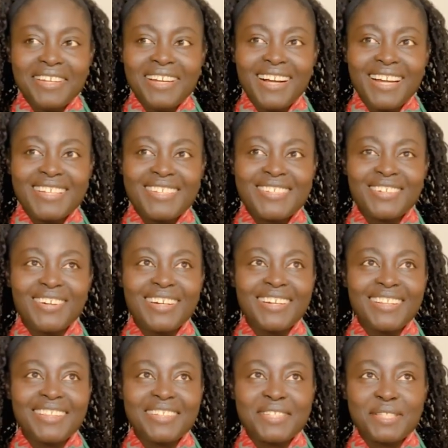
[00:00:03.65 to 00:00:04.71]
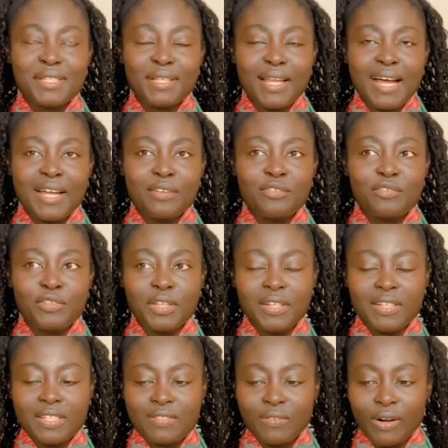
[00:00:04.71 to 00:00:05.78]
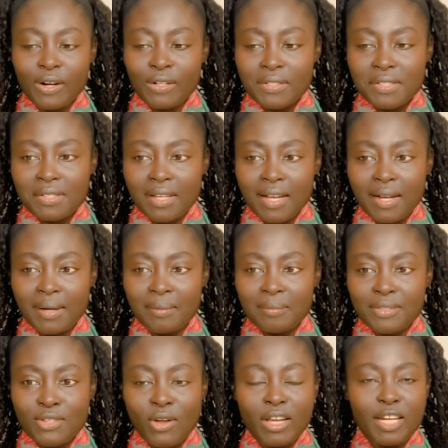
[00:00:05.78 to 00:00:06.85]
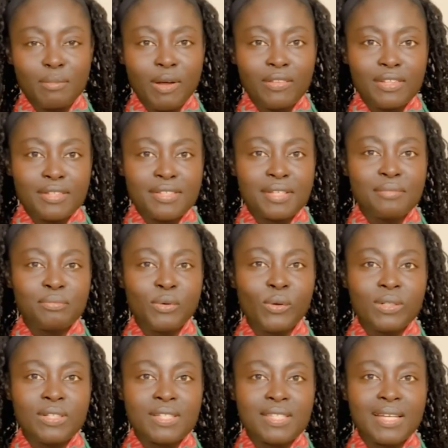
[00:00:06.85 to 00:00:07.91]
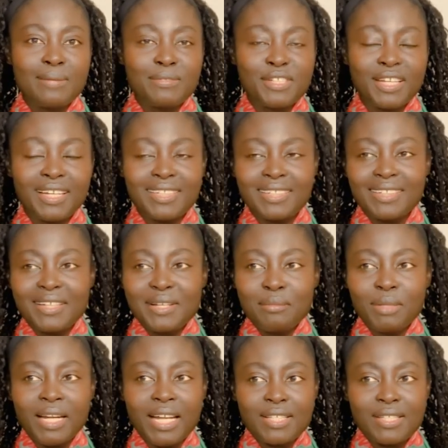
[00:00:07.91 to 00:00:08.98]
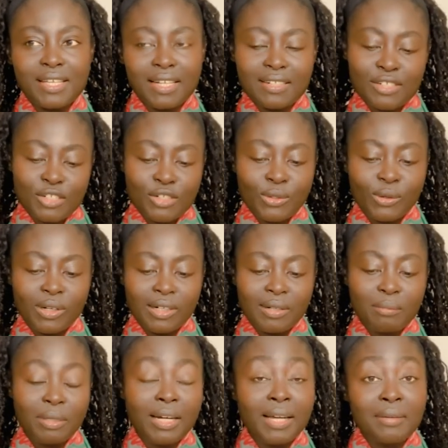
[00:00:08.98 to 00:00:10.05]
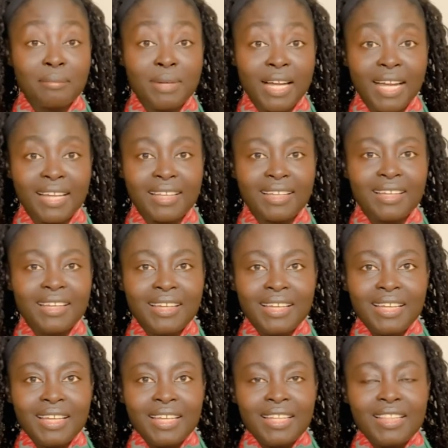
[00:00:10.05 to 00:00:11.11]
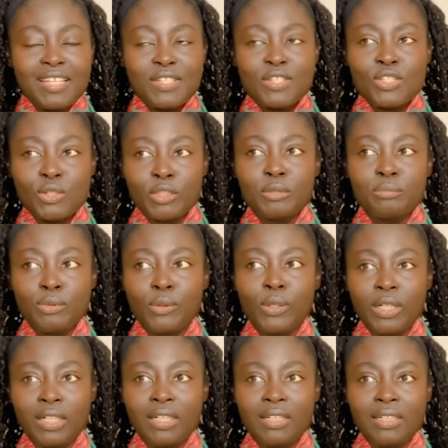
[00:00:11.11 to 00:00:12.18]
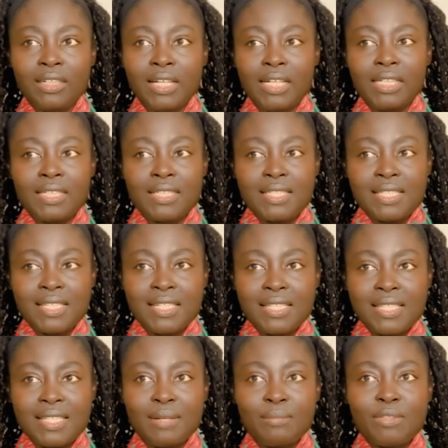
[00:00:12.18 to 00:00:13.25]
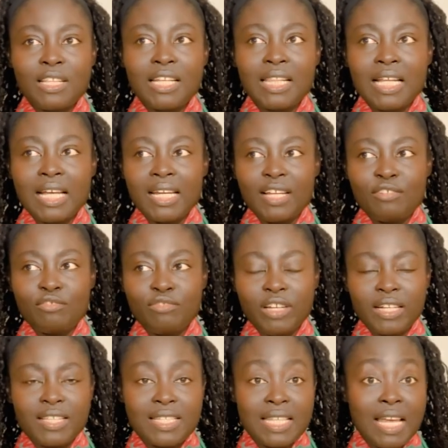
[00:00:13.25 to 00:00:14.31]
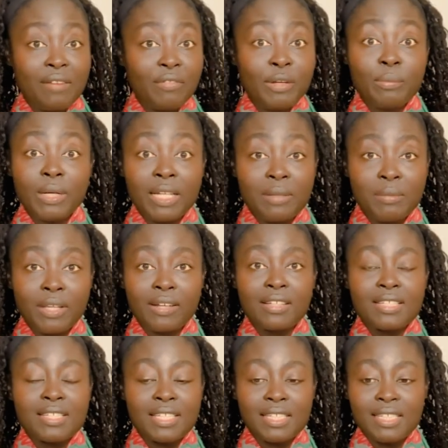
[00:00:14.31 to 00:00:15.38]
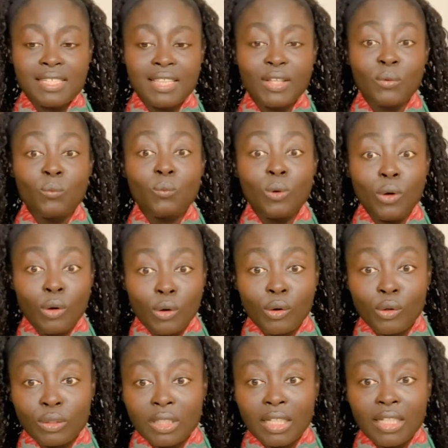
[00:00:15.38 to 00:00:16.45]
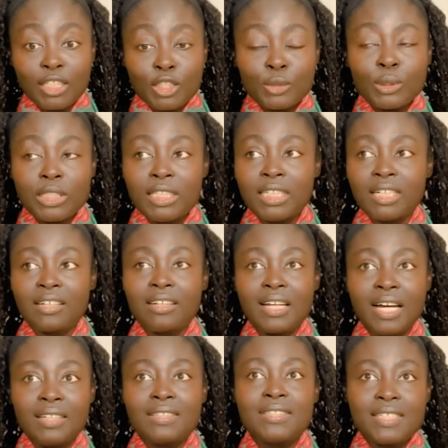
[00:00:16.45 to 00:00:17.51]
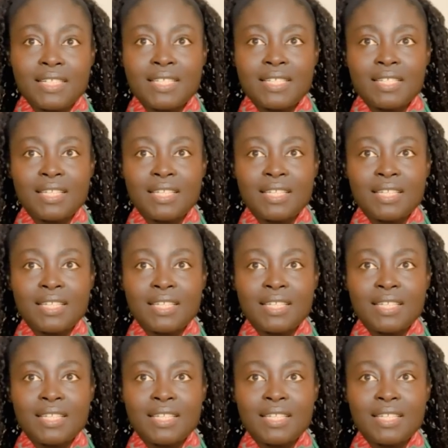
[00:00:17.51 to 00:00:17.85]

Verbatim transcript: I started this live feed as far as um, talking about this important subject, but I had to cut it short. But I'm back. This is so important, and it's it's something that affects everybody because the world literally acknowledges